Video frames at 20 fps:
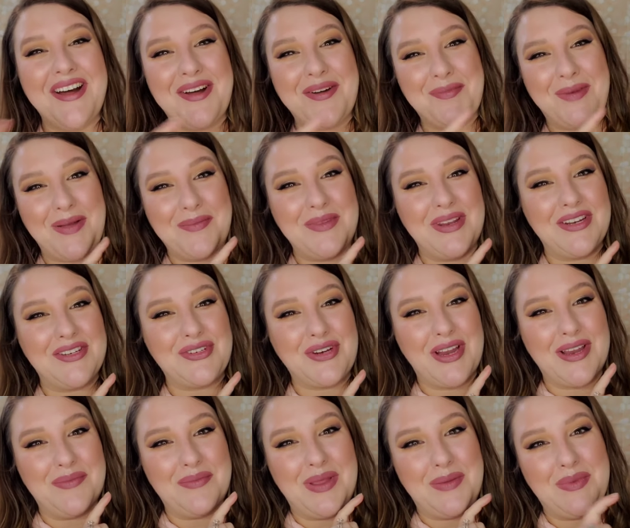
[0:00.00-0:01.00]
um, I'm going to
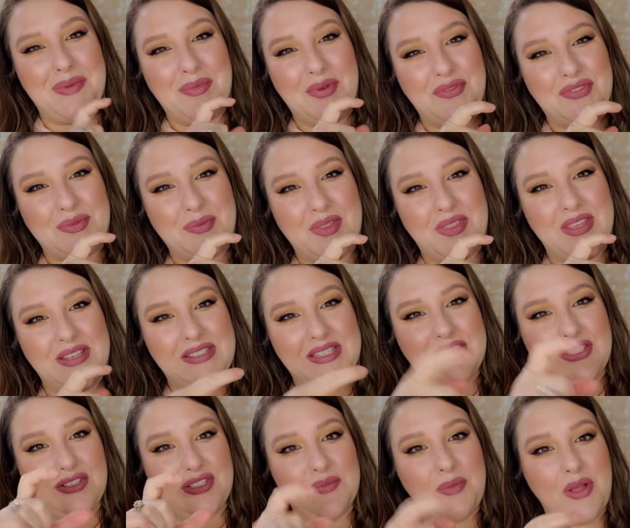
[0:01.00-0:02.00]
try and maybe move some of this
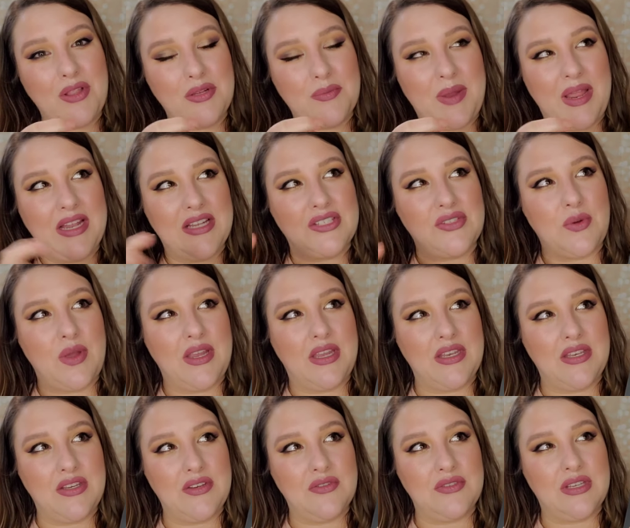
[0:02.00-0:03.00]
into smaller pans so I
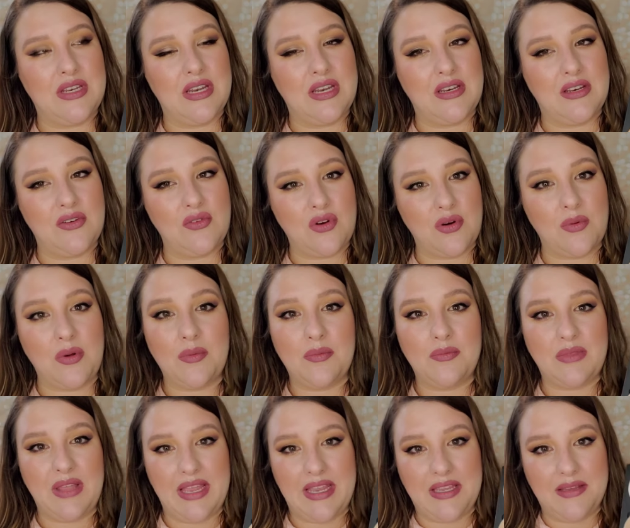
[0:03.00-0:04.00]
can use it in a normal,
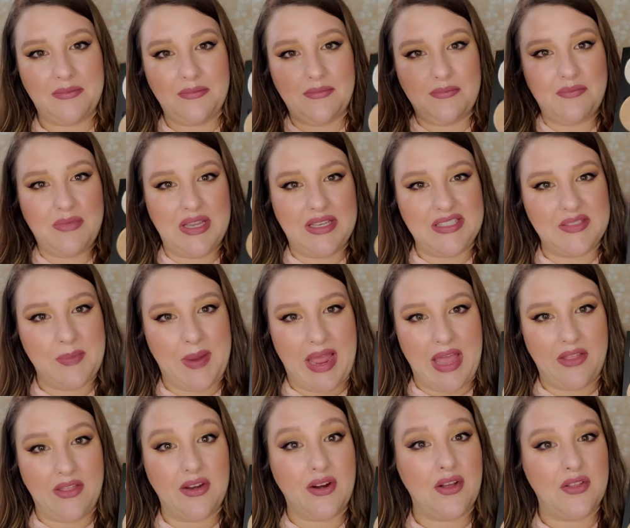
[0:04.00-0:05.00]
like, mixed
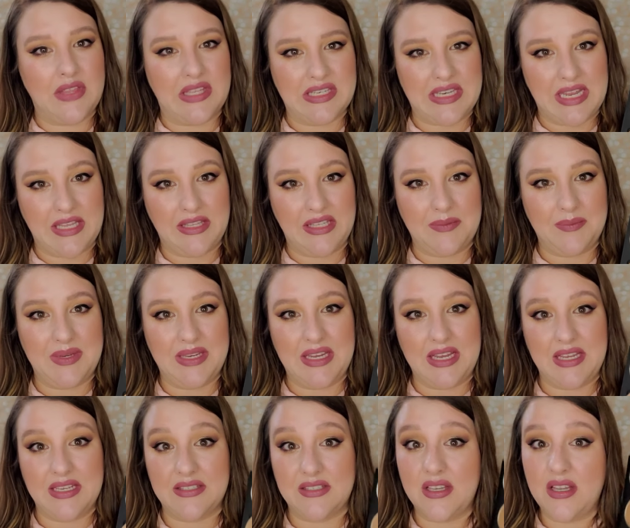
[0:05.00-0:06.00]
palette on the daily
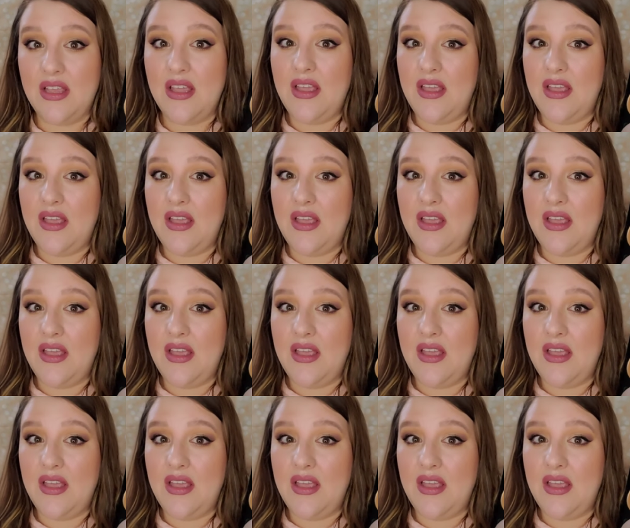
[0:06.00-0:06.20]
because